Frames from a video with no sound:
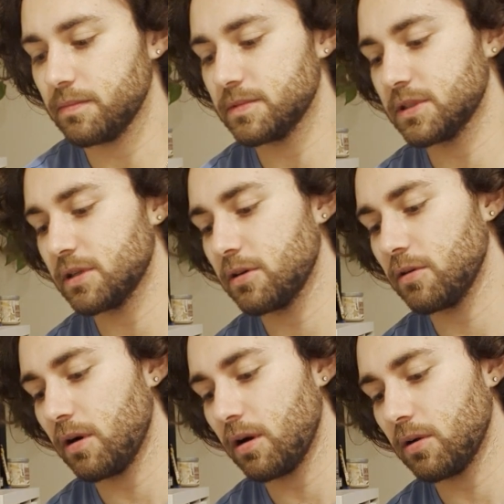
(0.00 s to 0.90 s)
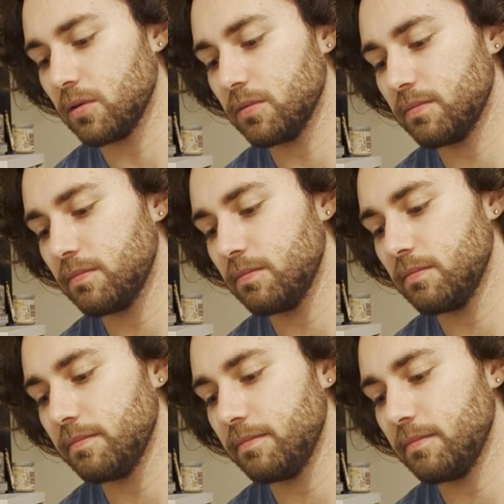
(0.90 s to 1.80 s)
So I'll
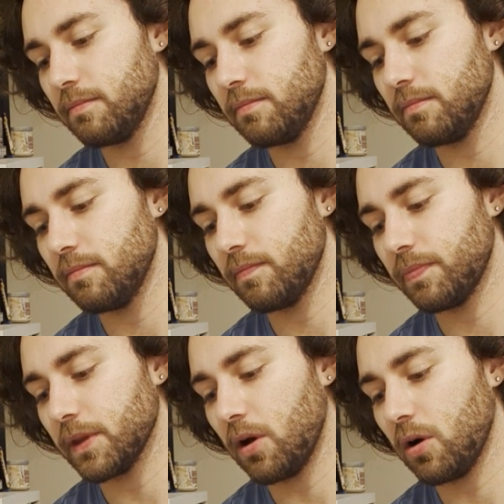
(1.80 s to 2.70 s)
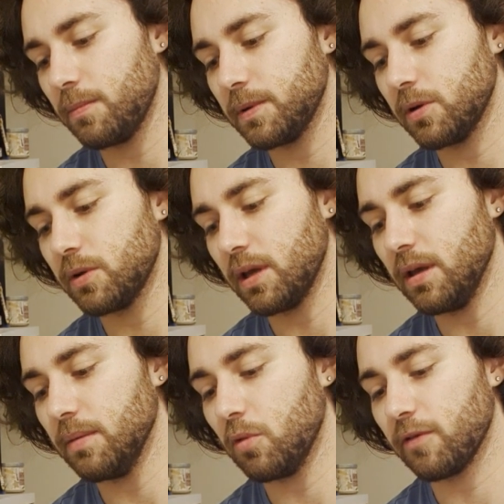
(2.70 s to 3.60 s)
upload
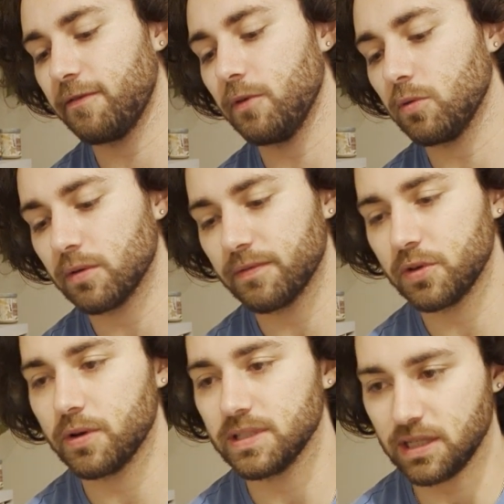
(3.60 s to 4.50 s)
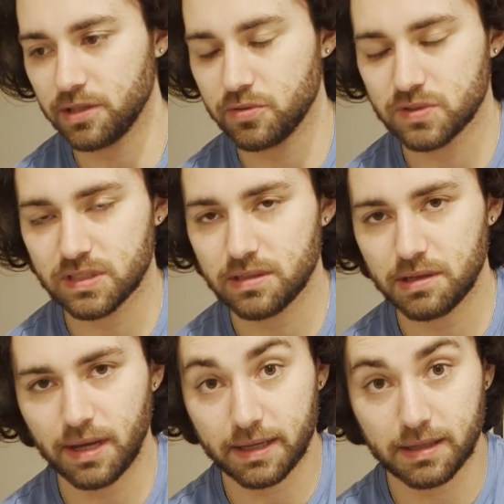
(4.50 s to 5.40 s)
a more full review as I use it,
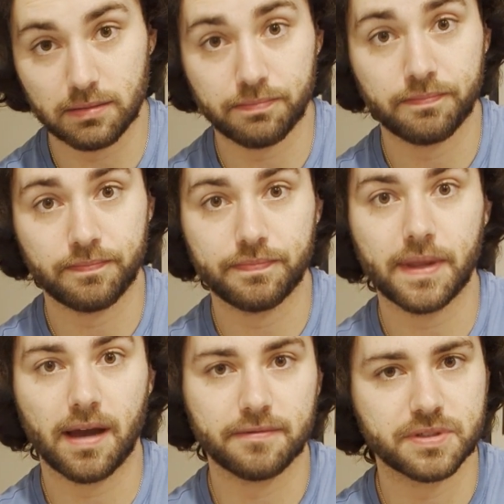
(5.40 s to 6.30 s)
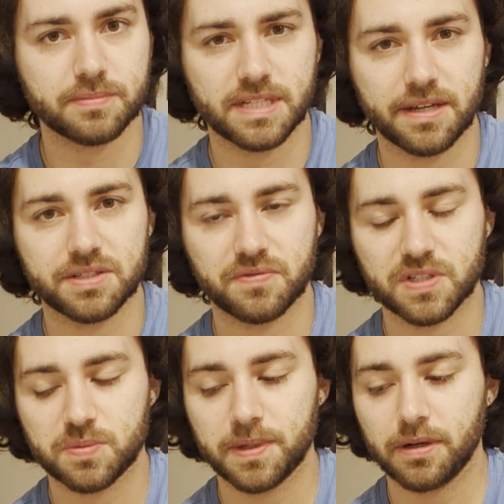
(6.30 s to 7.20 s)
and I can have some days of
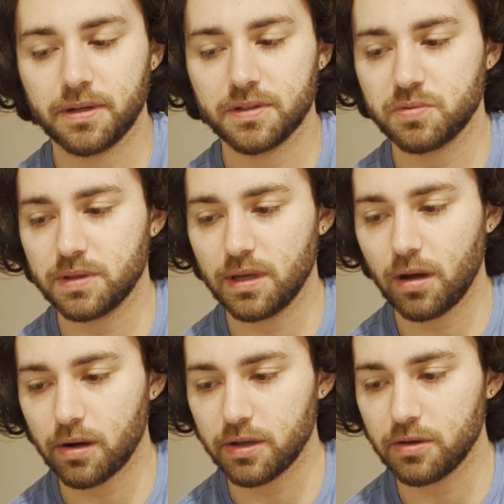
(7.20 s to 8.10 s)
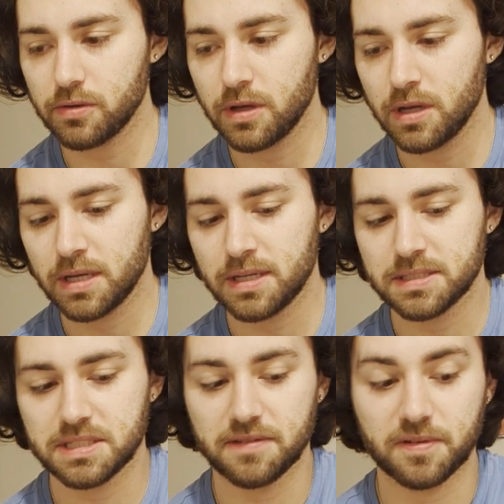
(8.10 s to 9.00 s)
experience with the audio,
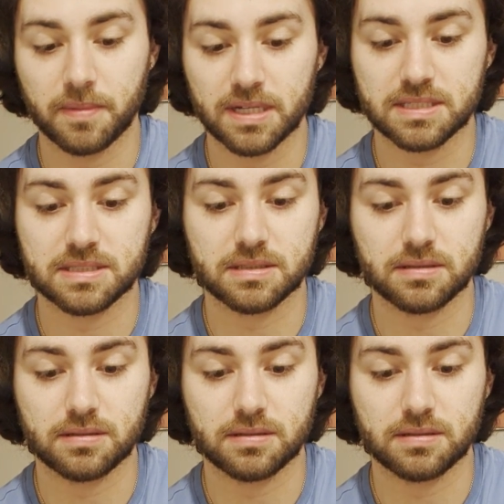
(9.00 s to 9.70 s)
see if it makes